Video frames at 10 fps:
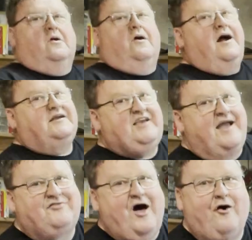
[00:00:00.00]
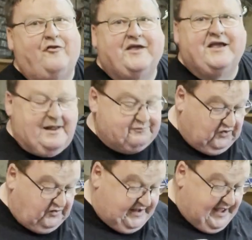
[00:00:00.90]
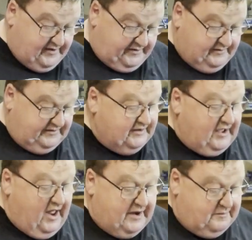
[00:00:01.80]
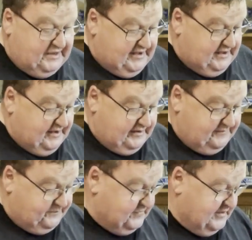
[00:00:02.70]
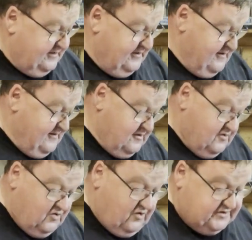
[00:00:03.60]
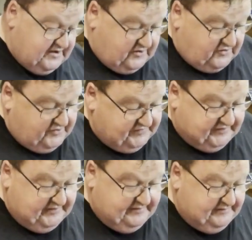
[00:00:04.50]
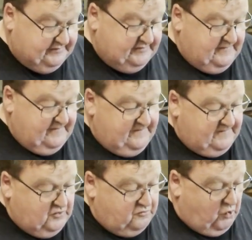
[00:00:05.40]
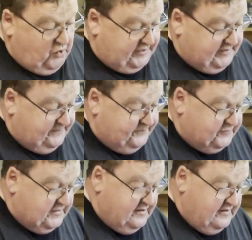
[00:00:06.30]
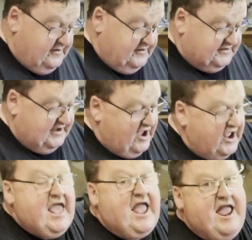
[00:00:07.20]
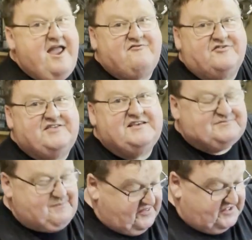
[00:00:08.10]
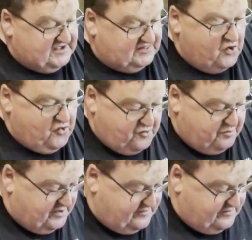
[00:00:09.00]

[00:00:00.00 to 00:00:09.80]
I actually have the whole thing in upside down. God, I'm an idiot. Good on you, Chris. Good work. So now everything's smothered in lube.